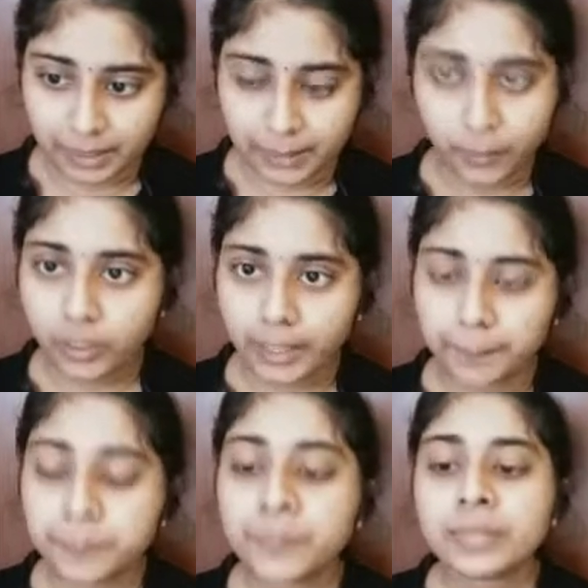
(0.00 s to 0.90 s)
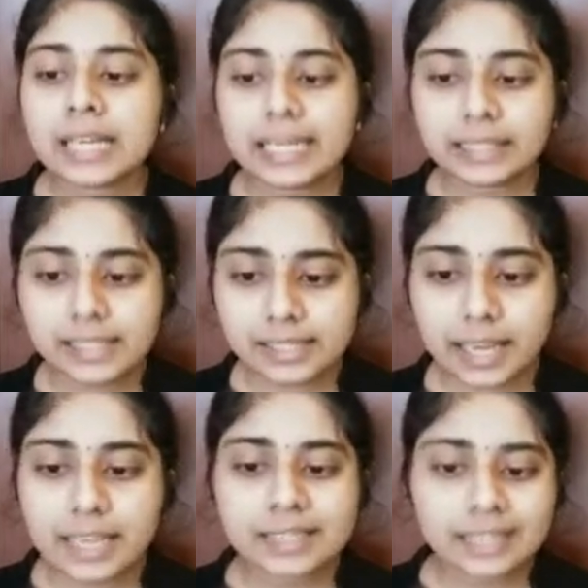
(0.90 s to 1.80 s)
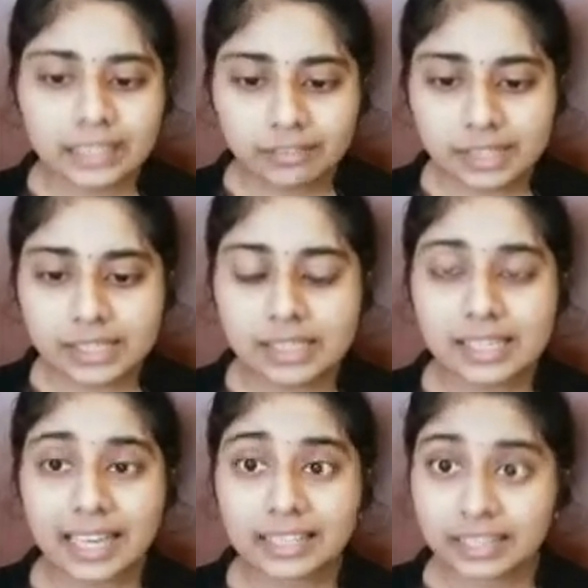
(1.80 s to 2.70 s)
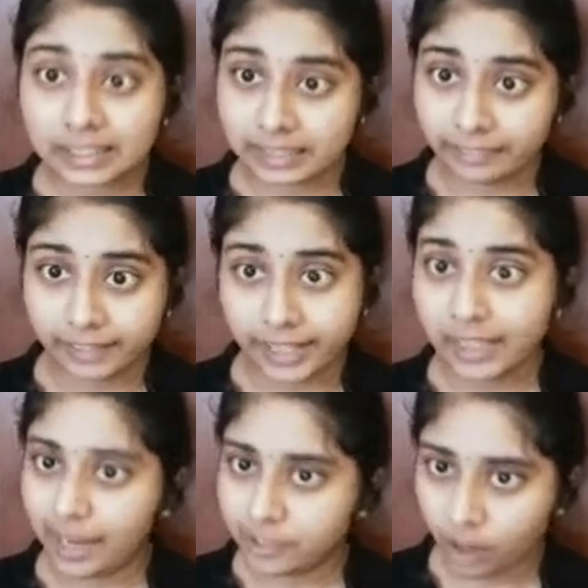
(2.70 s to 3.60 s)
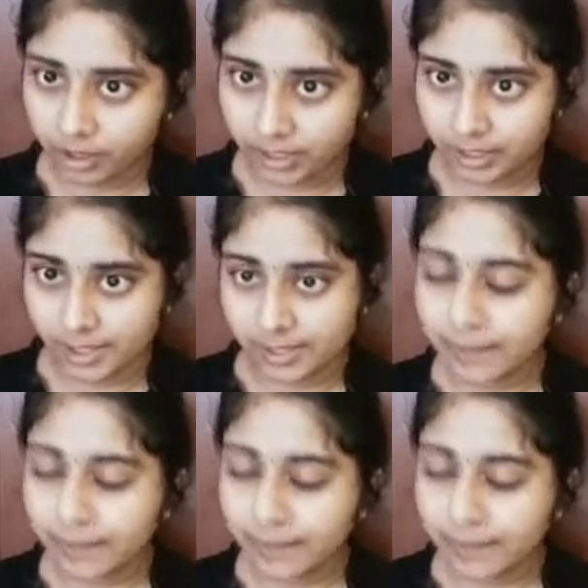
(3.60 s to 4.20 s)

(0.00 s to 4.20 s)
Okay. In this case, the investors get dividend and not interest.